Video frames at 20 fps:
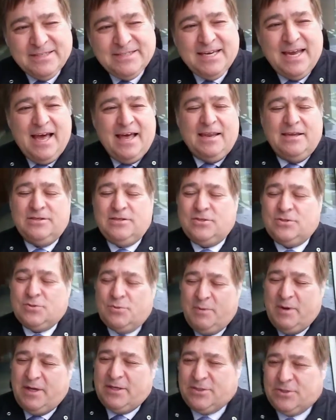My challenge is
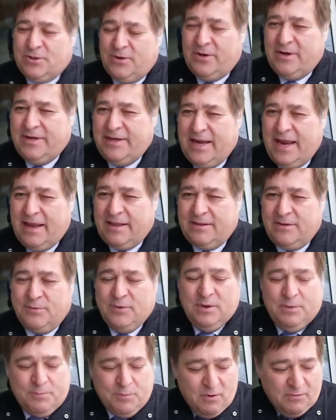to make sure that
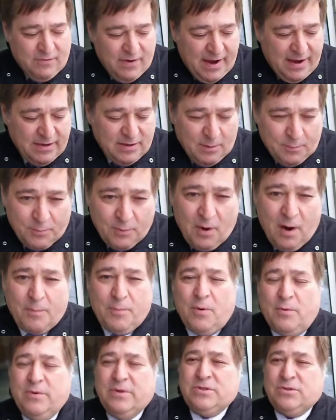we provide the
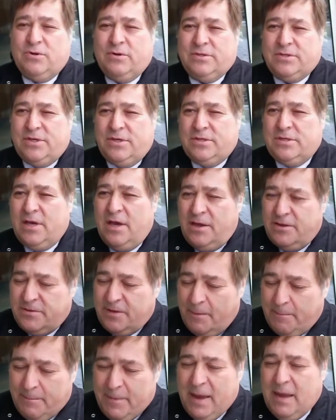proper resources,
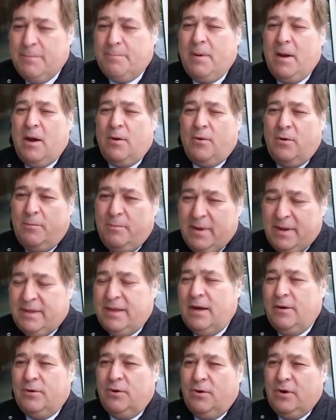the manpower,
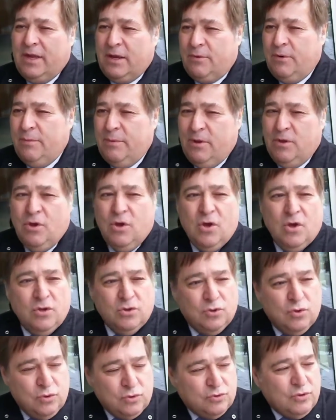material, equipment,
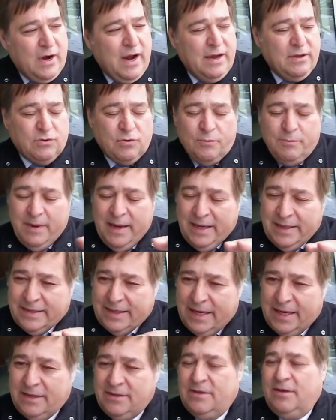to try to
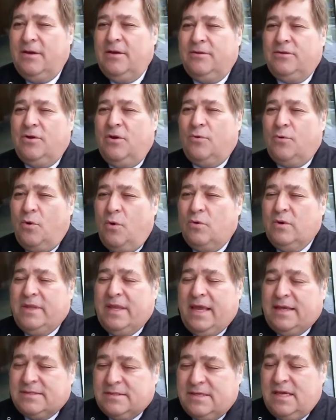maintain the
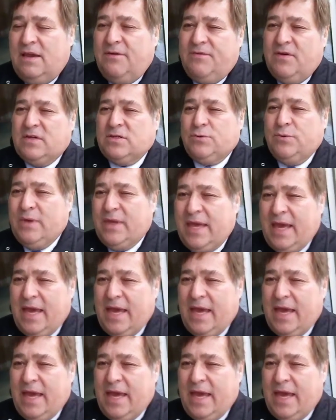road as safe as we